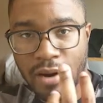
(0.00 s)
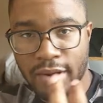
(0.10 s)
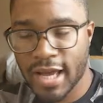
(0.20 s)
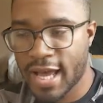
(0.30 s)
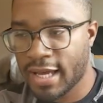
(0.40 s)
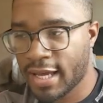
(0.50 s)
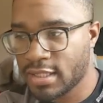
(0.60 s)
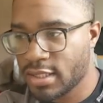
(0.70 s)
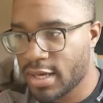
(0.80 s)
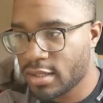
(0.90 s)
direct eye
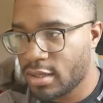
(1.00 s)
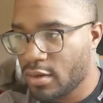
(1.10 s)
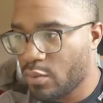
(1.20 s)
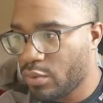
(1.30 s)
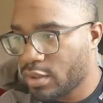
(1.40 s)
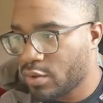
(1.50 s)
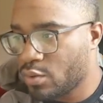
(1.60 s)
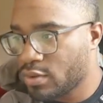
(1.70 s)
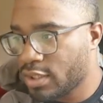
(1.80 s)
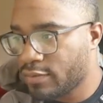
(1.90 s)
contact with
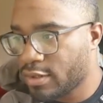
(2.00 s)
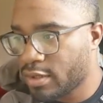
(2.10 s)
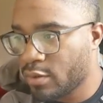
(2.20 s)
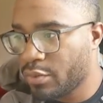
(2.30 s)
whoever,